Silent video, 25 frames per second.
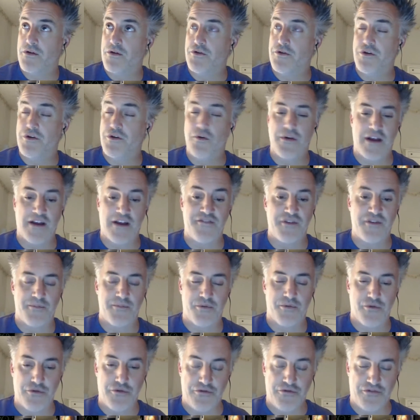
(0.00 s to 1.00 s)
you don't have to
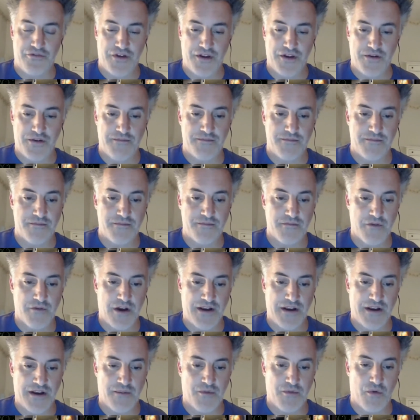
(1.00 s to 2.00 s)
prove it,
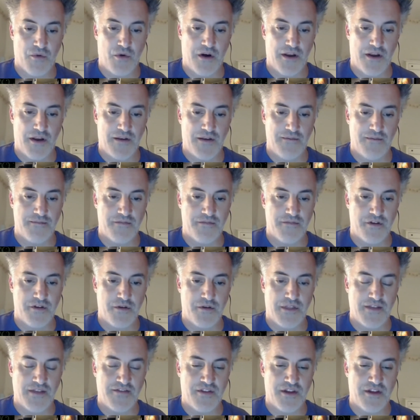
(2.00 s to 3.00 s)
right? Number one.
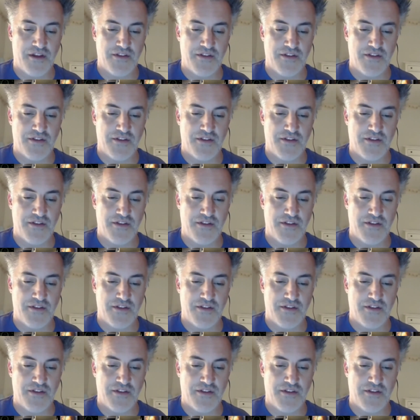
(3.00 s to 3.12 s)
So that's